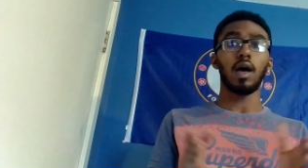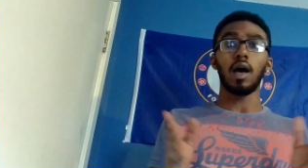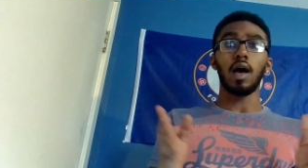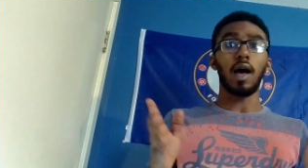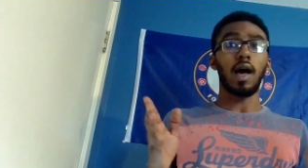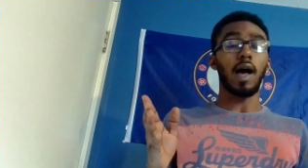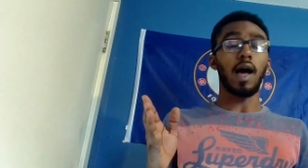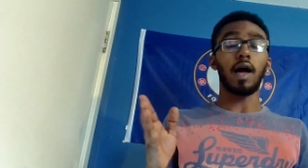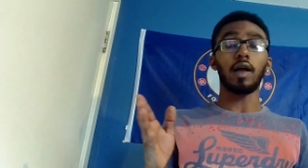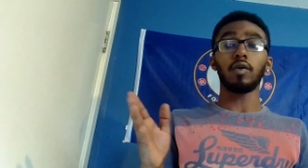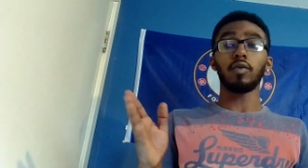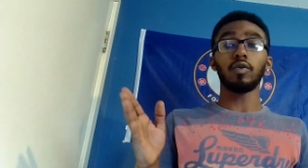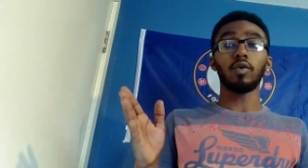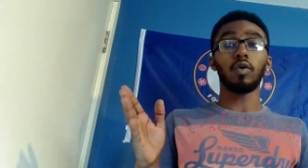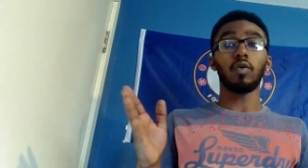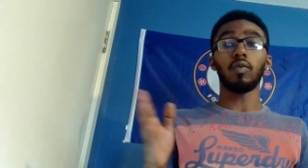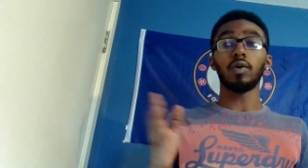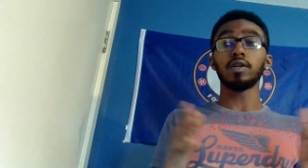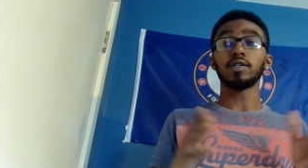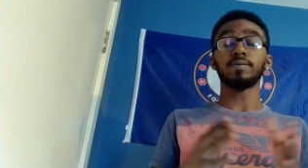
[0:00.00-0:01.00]
I don't know
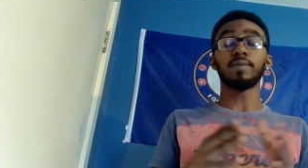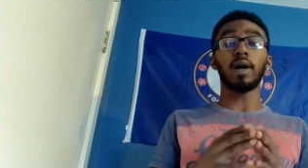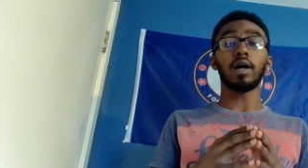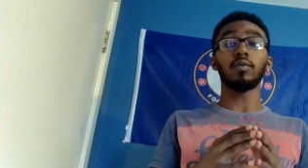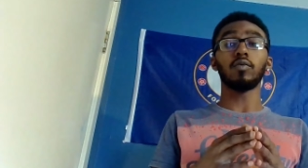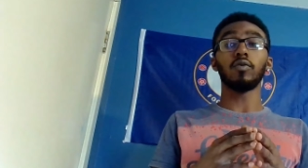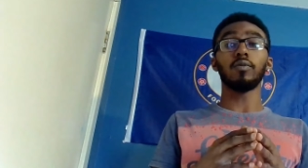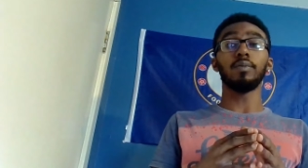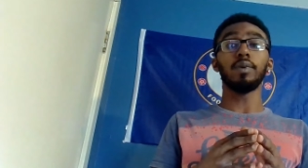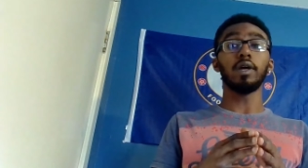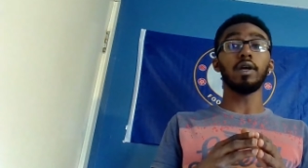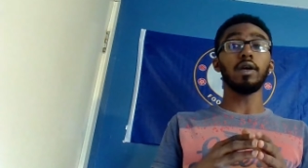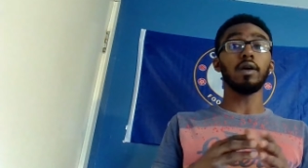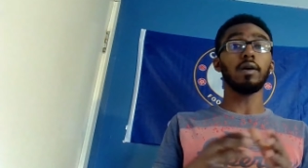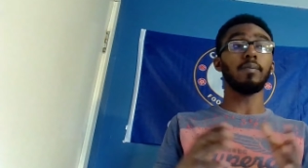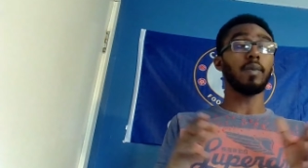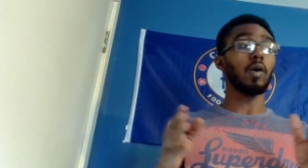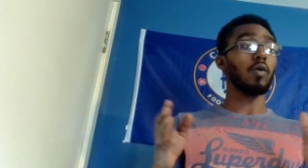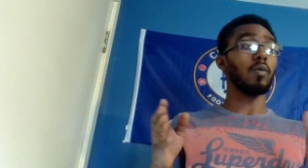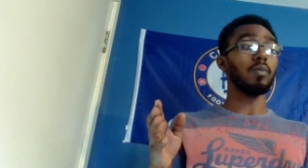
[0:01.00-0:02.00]
what his ban will be,
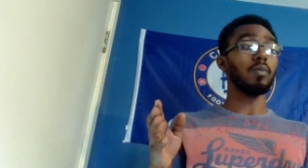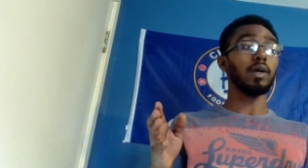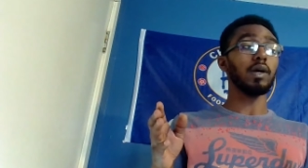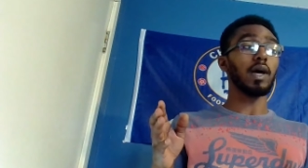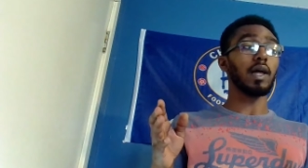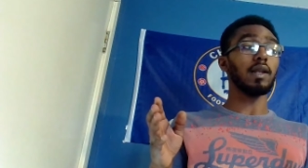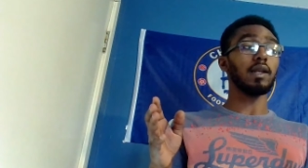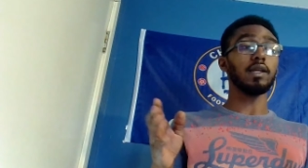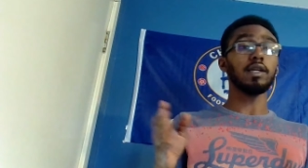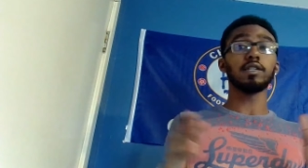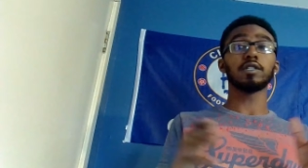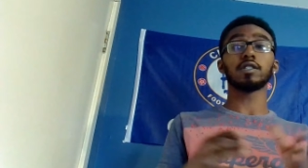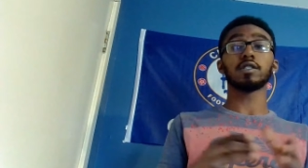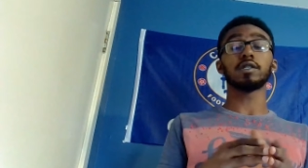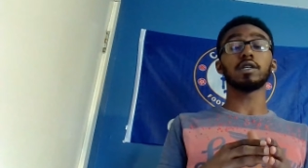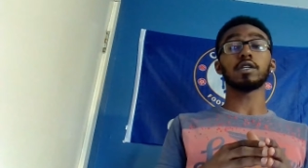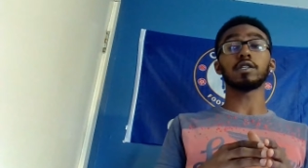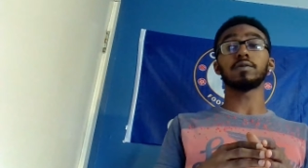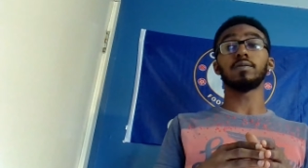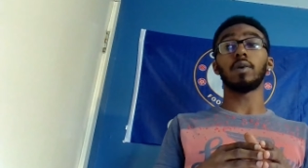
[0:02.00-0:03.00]
but it will be at least
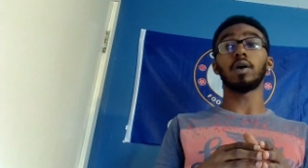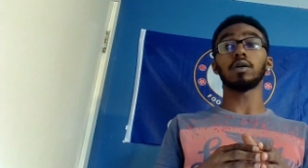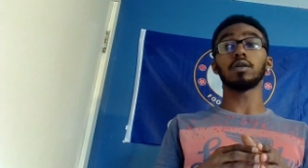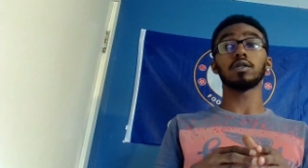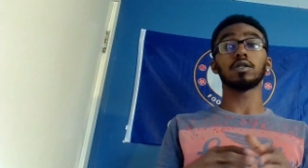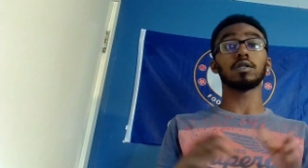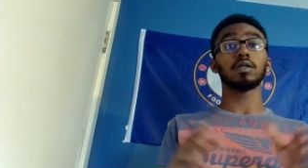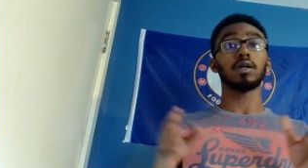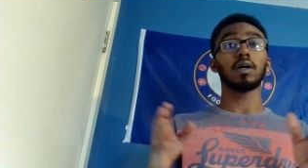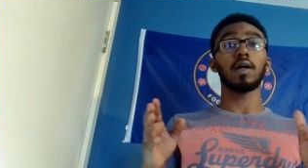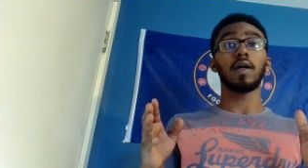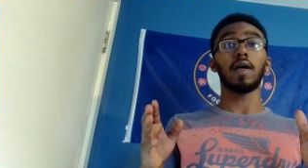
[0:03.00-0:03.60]
6 months.